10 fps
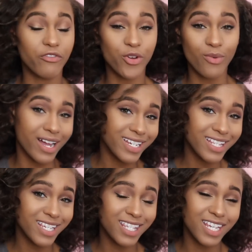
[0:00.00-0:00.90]
If you're watching
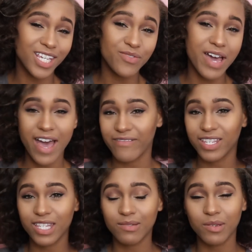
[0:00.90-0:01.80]
this and you haven't
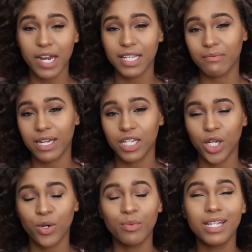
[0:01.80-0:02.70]
subscribed to my
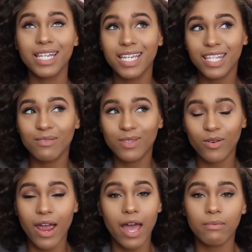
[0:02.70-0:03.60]
channel, please
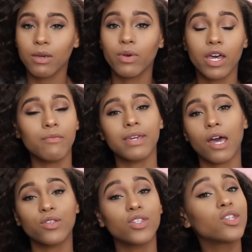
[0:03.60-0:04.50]
subscribe. It would help me
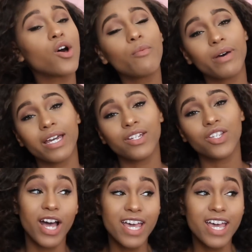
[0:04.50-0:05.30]
out so much.